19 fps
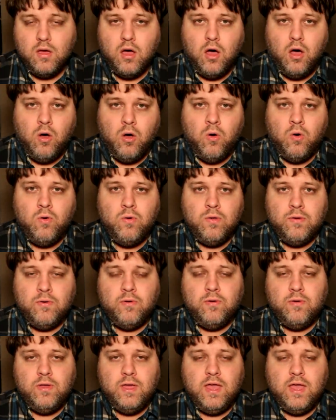Ahoy
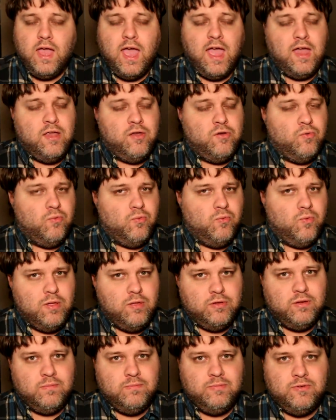hoy and
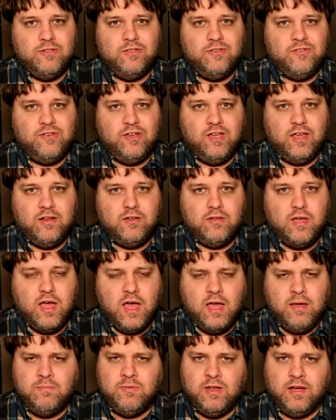welcome to the channel.
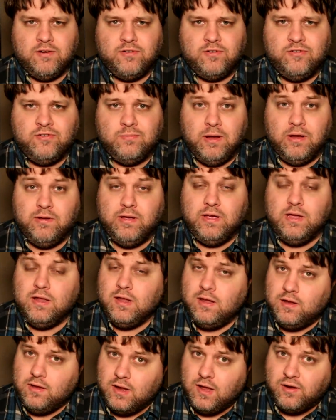I'm Doctor
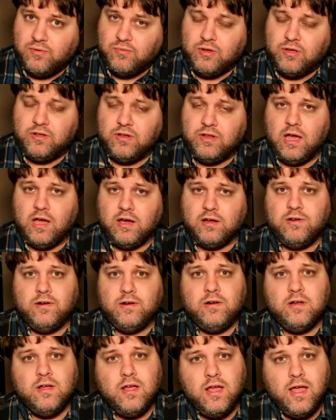Cimmerian, not a real
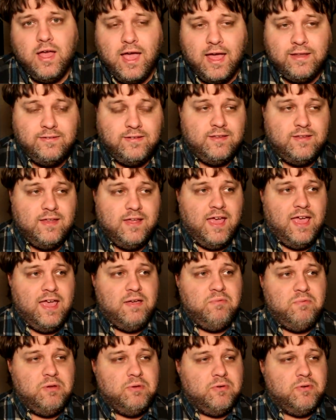doctor, and today
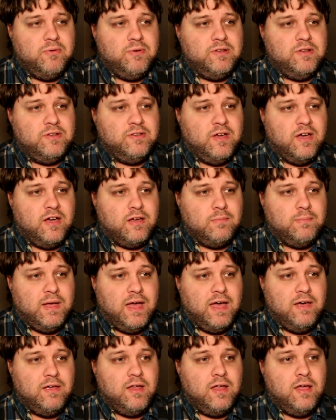we are going to talk
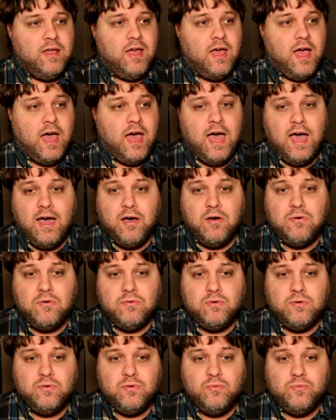about how
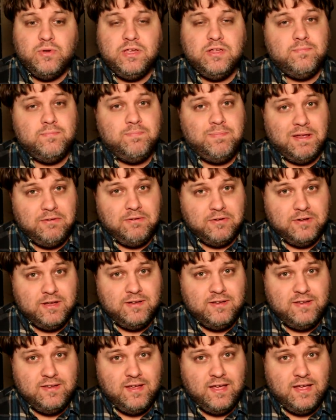we could better
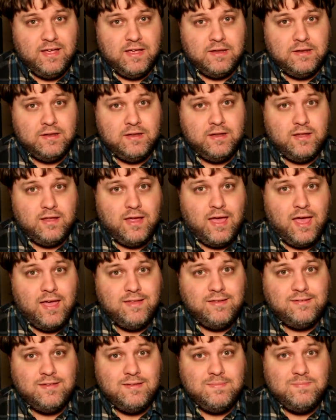contain
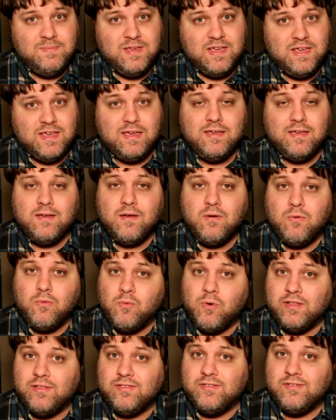S C P
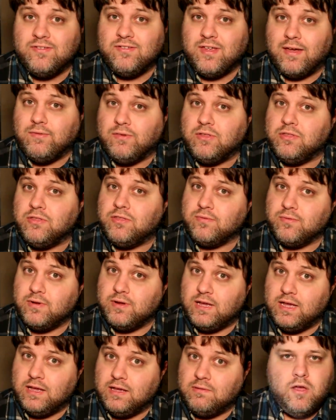one
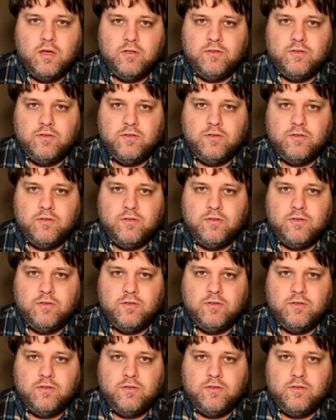seventy-three.